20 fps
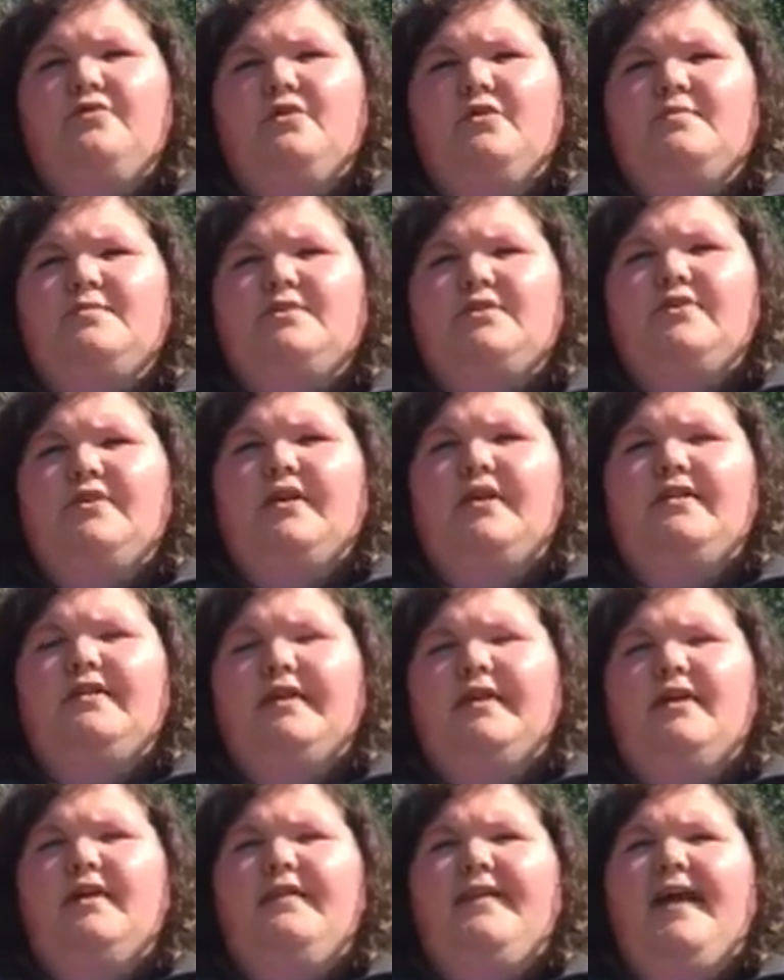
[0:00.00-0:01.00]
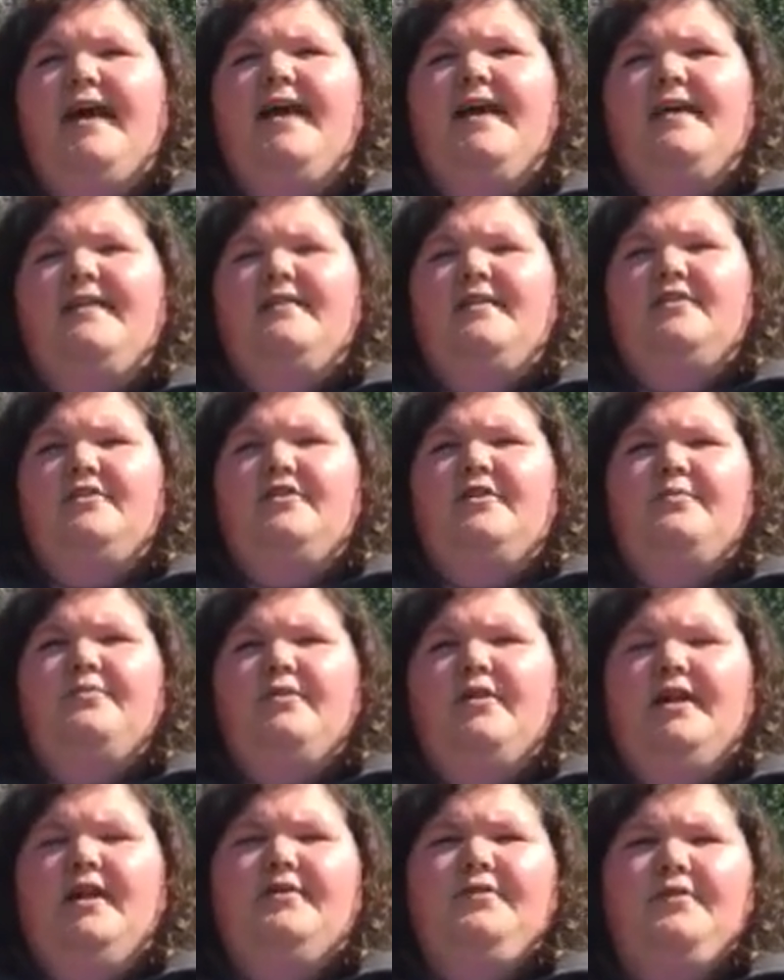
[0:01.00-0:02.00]
forms, and you can click on that, and then you can
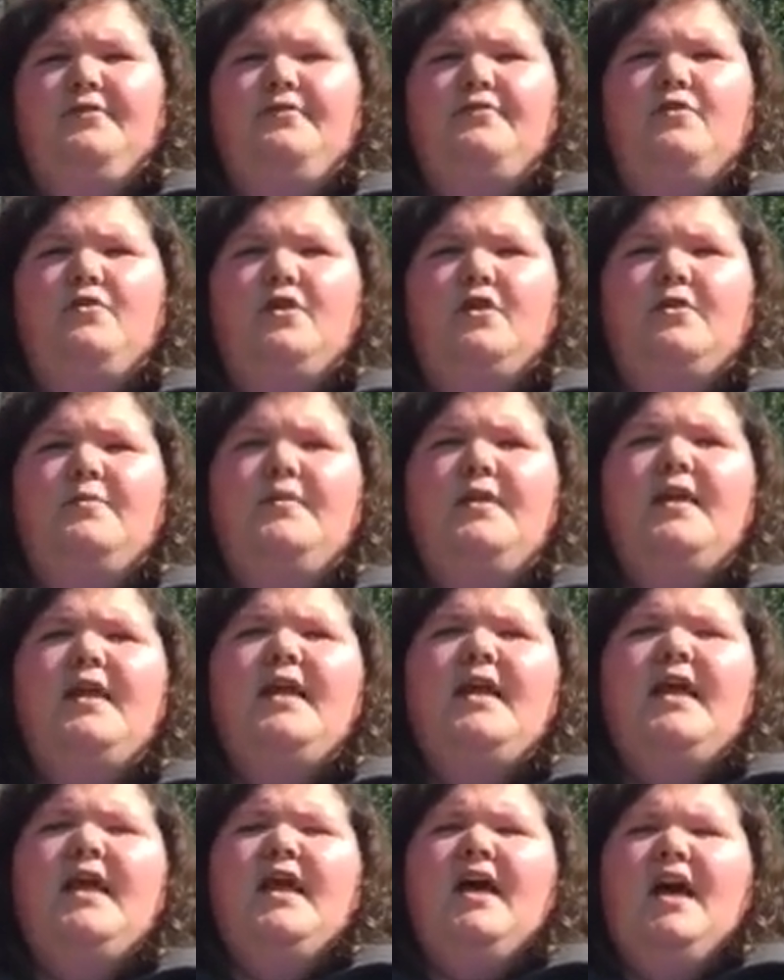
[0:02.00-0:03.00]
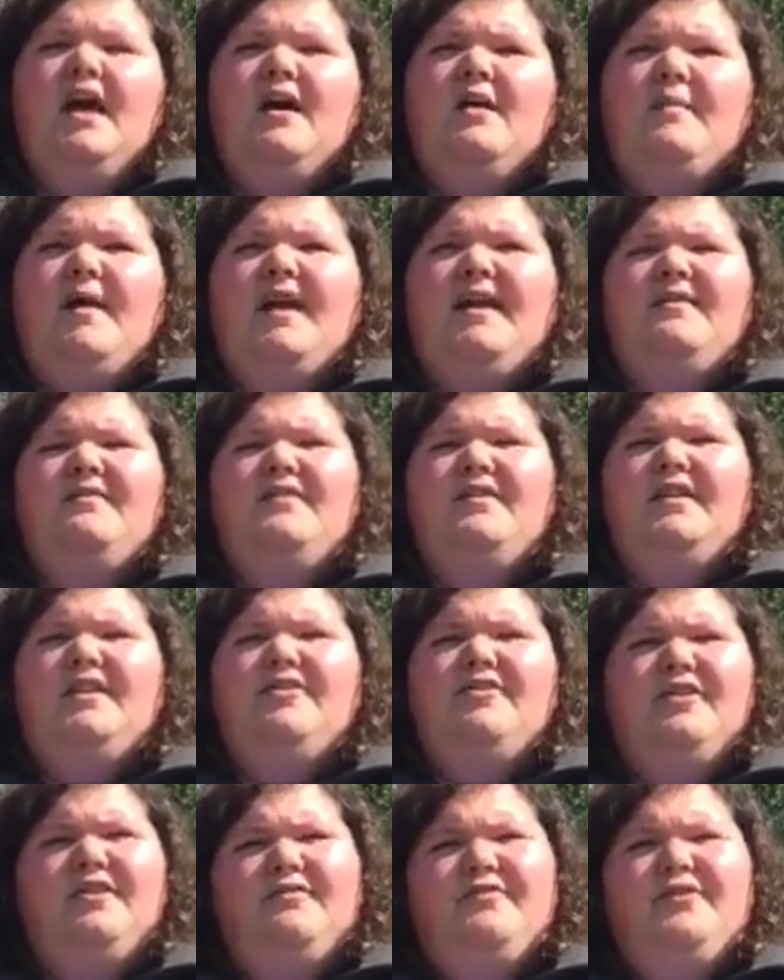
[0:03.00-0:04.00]
print out the form. I even
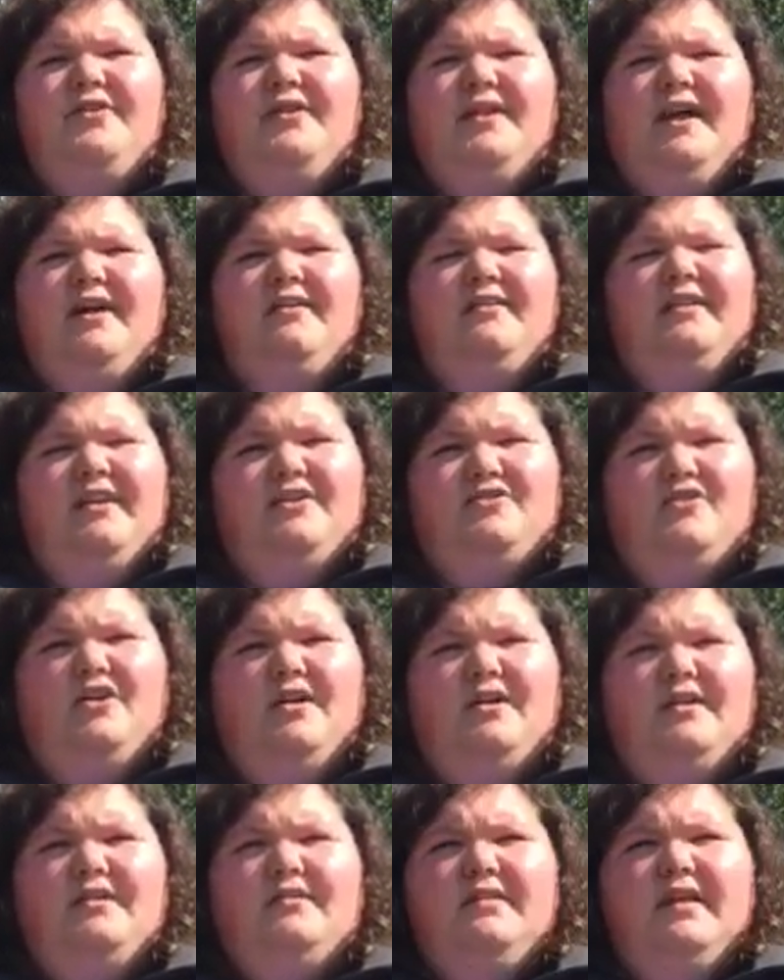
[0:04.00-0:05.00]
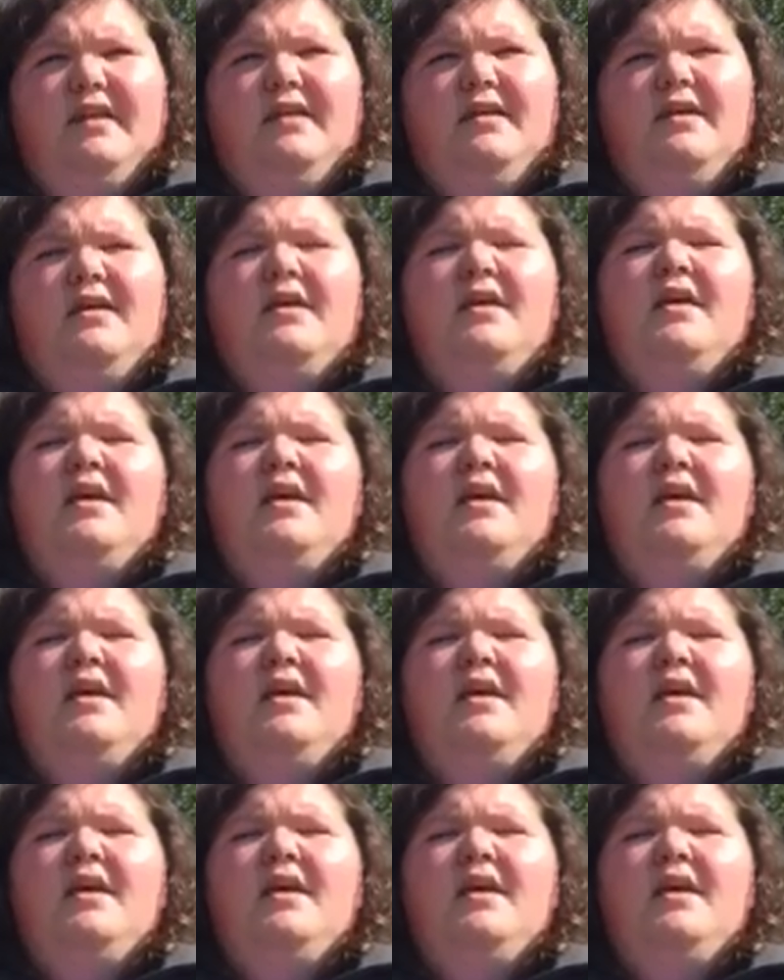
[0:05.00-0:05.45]
think you can fill it out electronically.